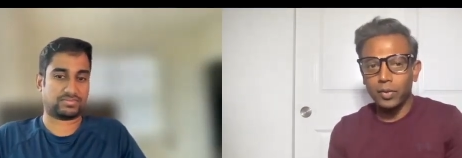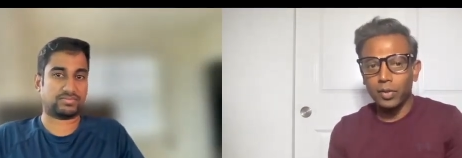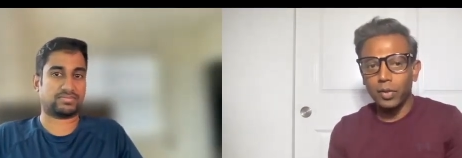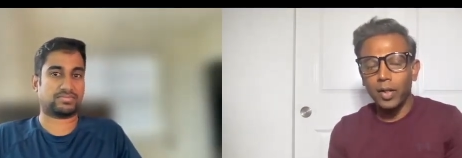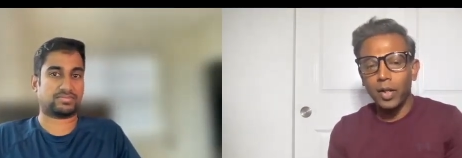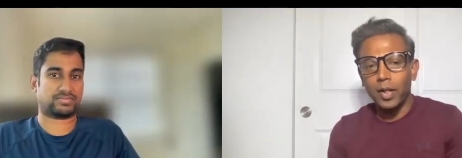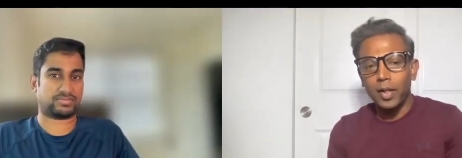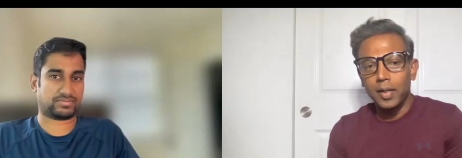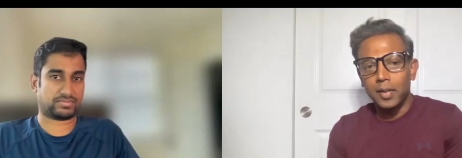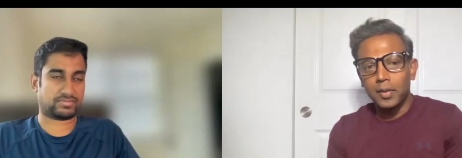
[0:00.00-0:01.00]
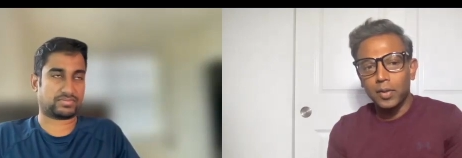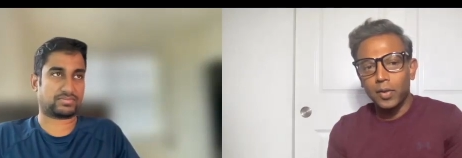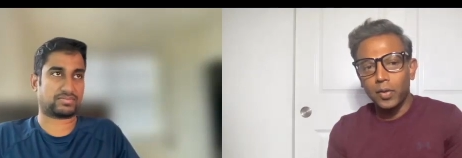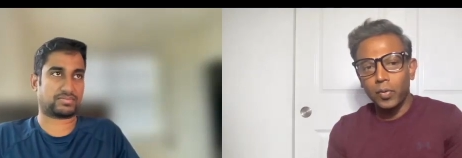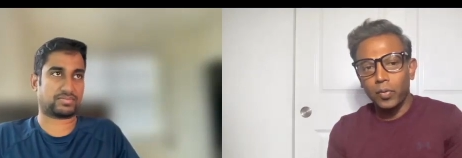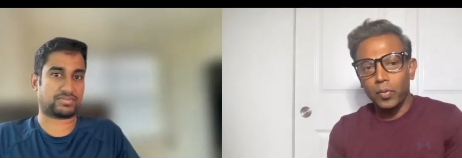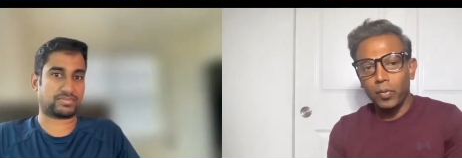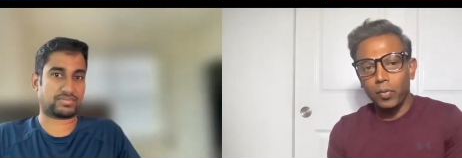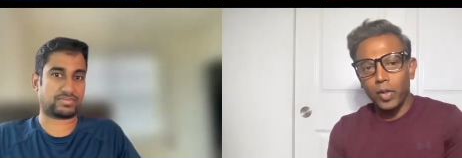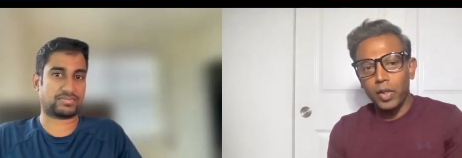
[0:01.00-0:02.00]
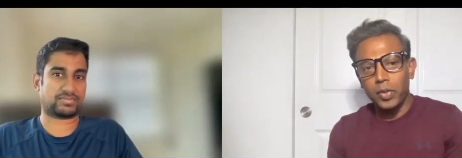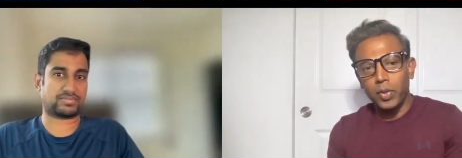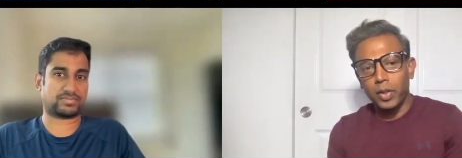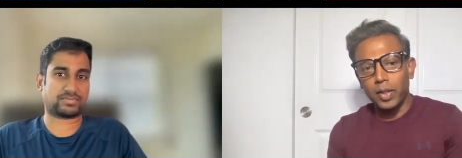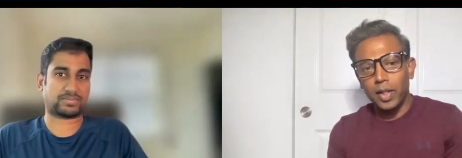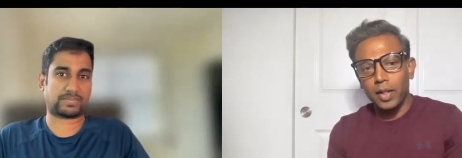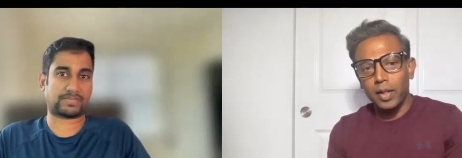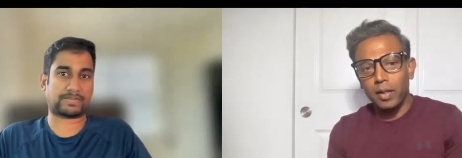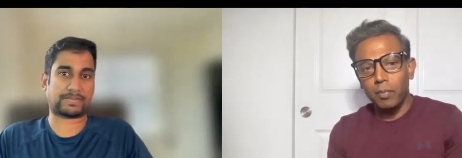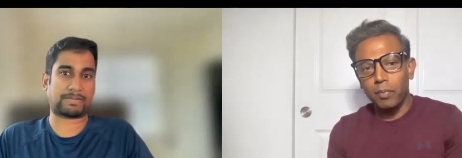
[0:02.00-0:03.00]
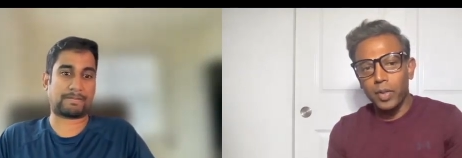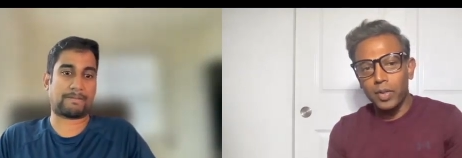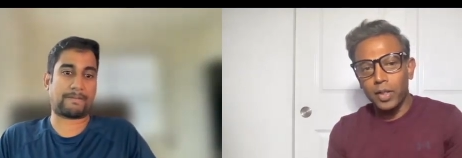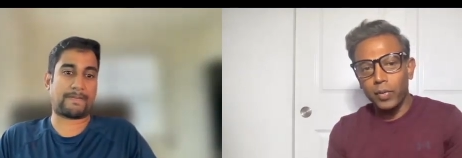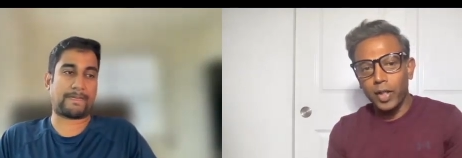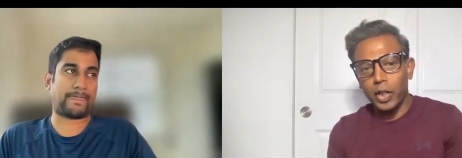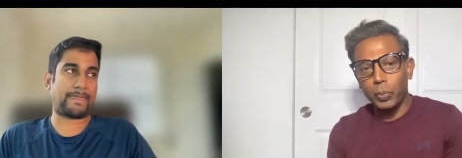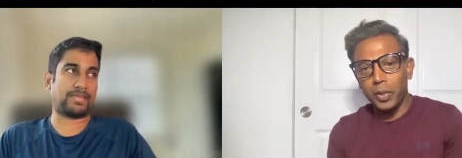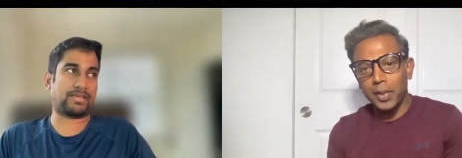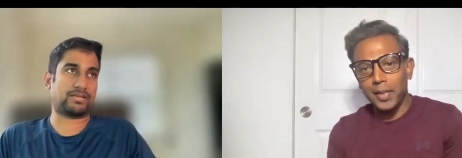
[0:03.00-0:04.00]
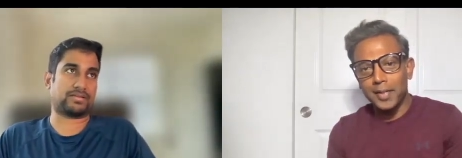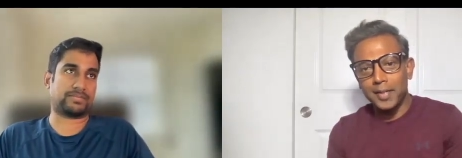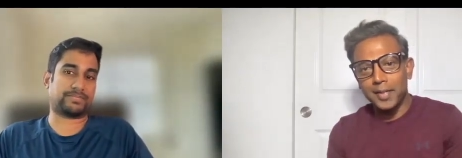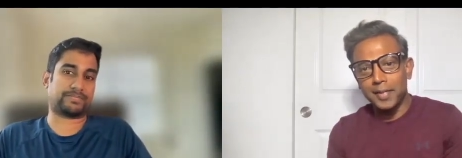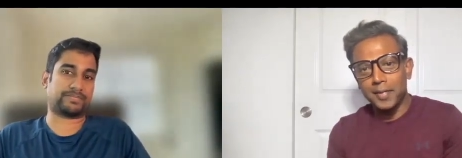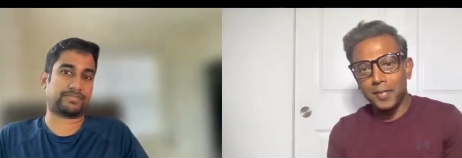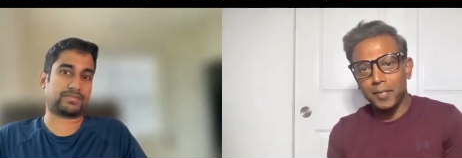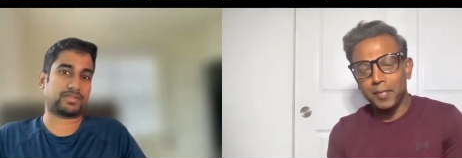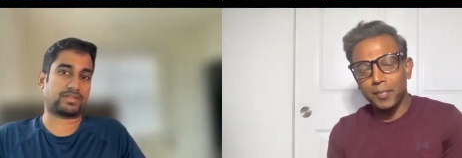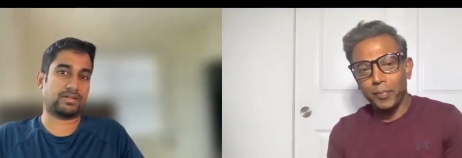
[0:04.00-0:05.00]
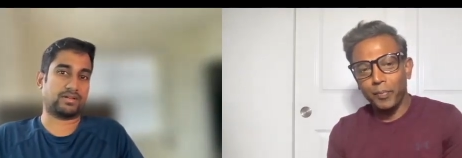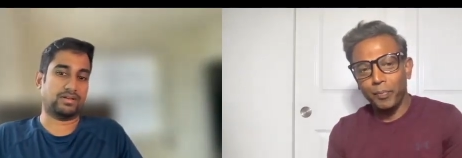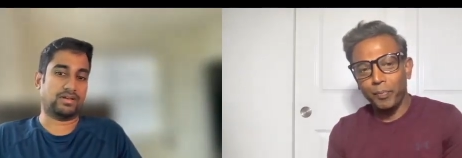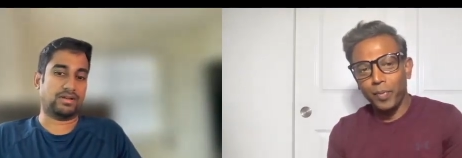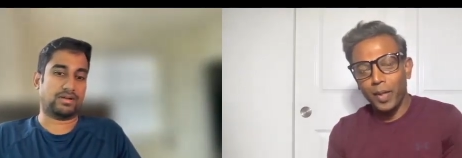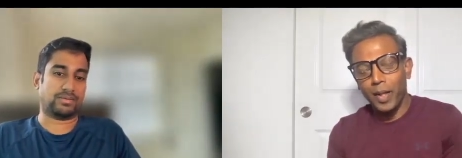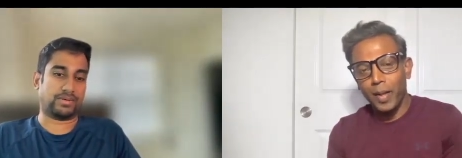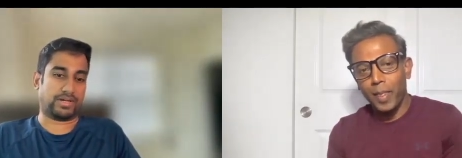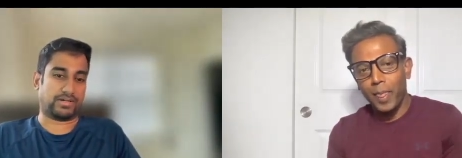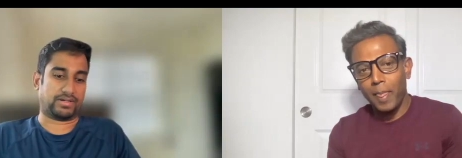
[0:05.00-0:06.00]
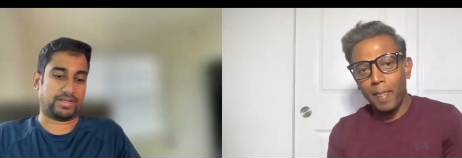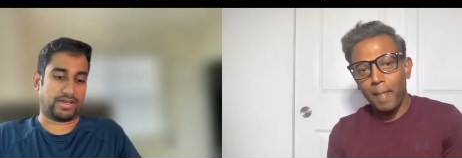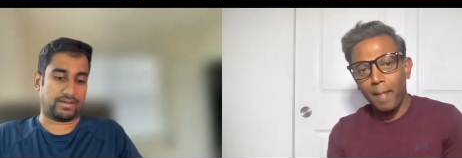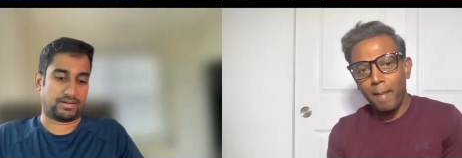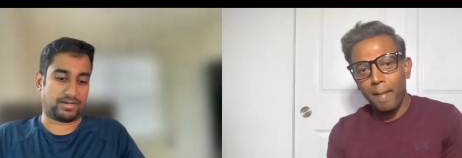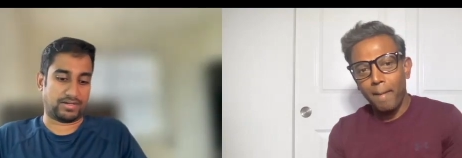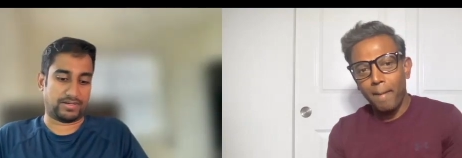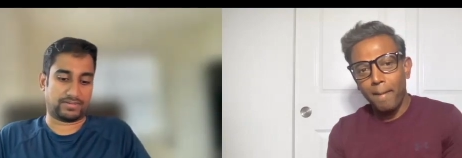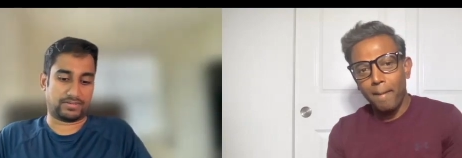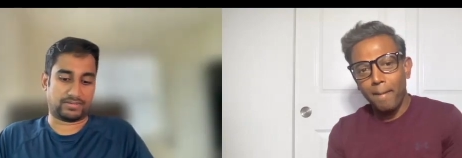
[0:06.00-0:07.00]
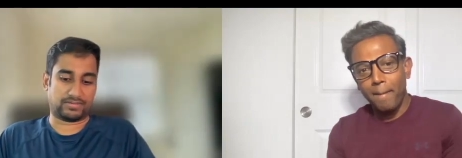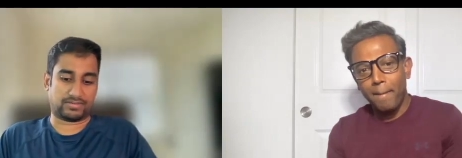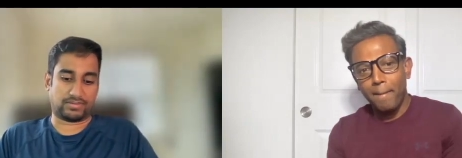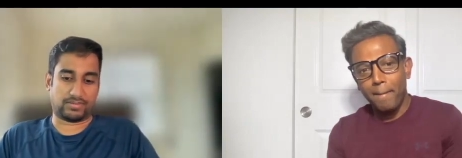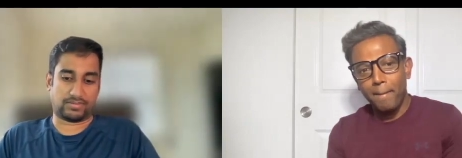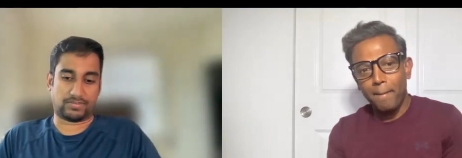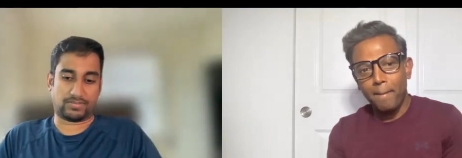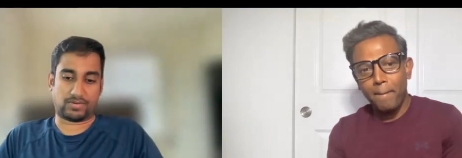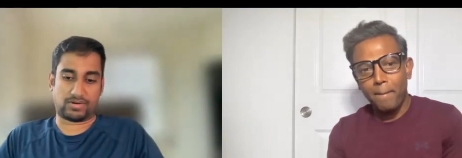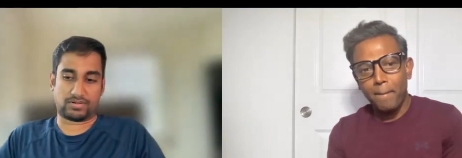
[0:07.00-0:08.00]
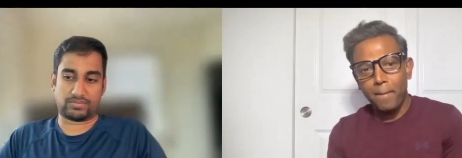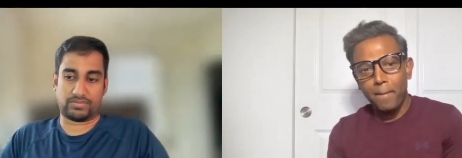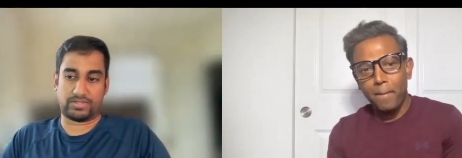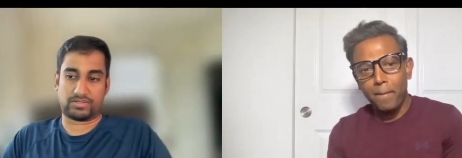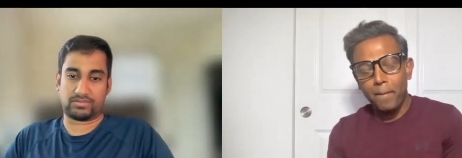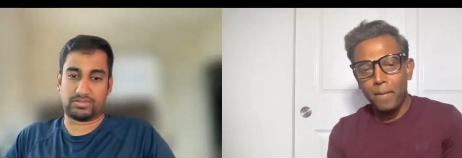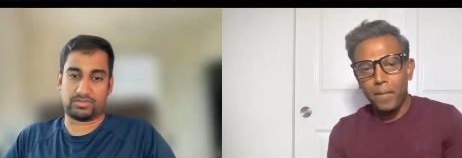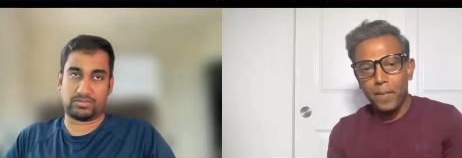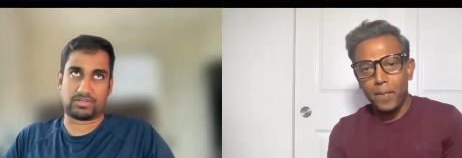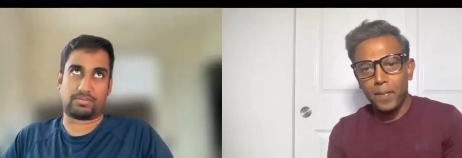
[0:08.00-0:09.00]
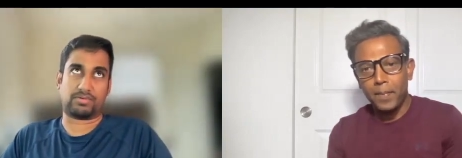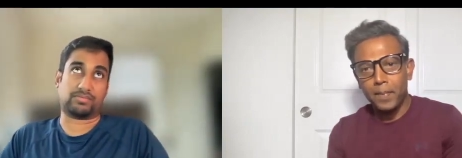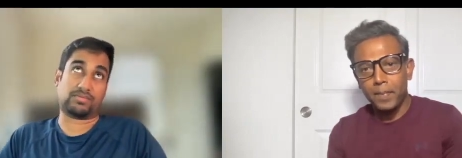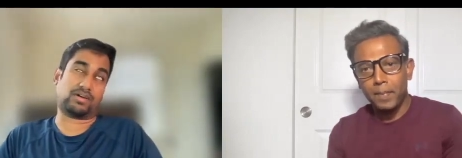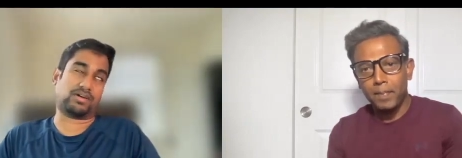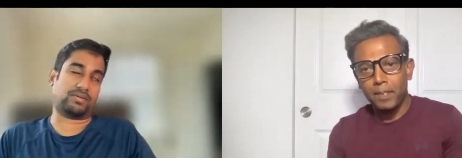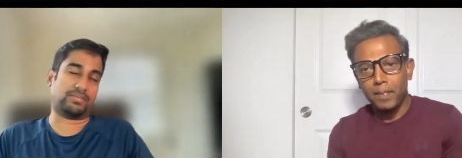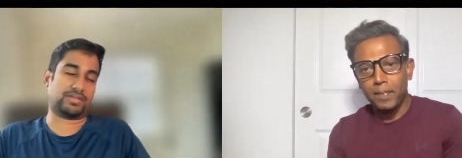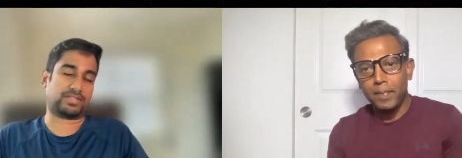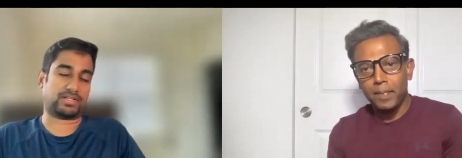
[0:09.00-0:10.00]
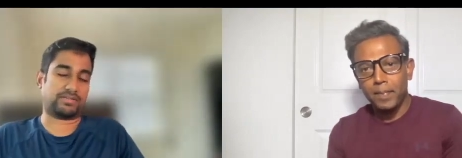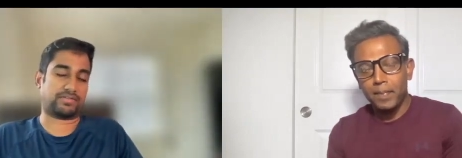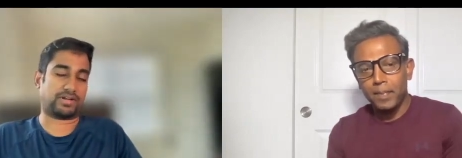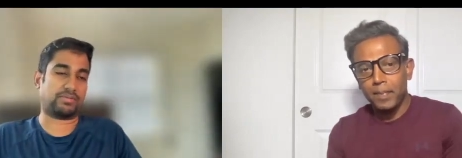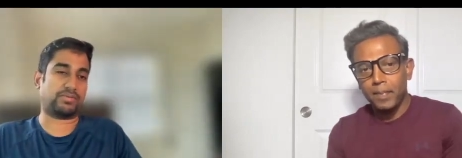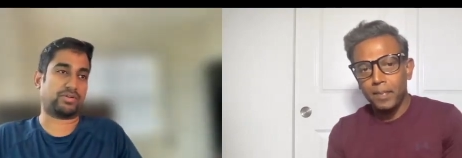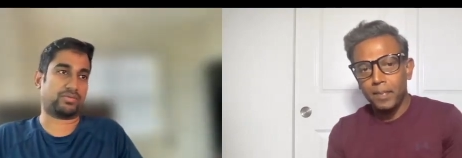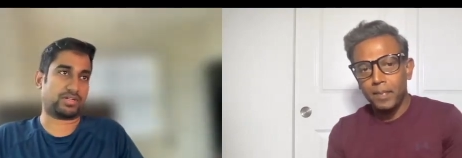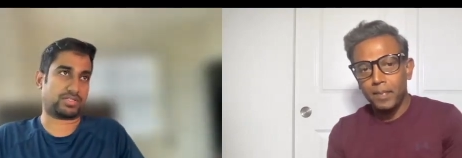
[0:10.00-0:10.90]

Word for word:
Speaker 1: so. So, what is your thought uh, based on your experience? Right.
Speaker 2: Yeah. Uh, so what we could do is, I mean, uh, basically for anybody who want to